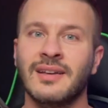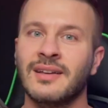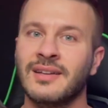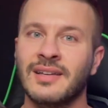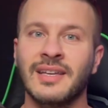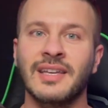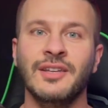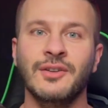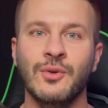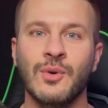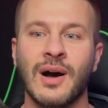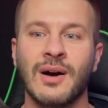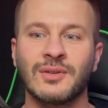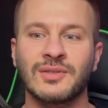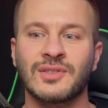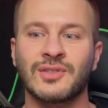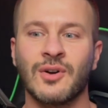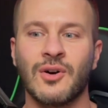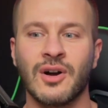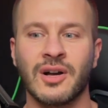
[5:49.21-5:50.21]
He knew I was
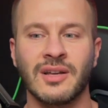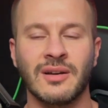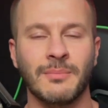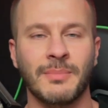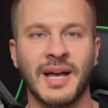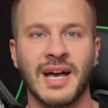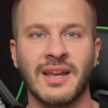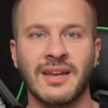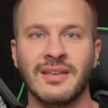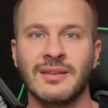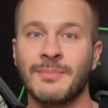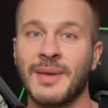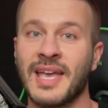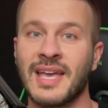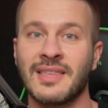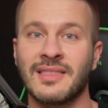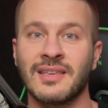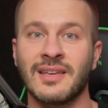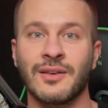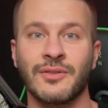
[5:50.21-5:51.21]
talking about him
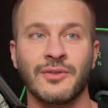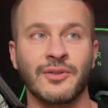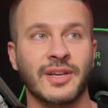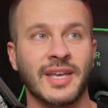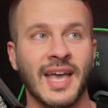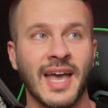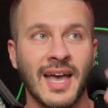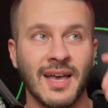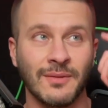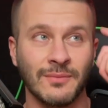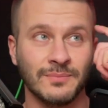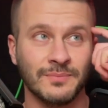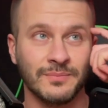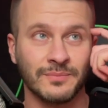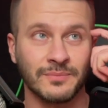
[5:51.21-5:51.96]
and the other cat.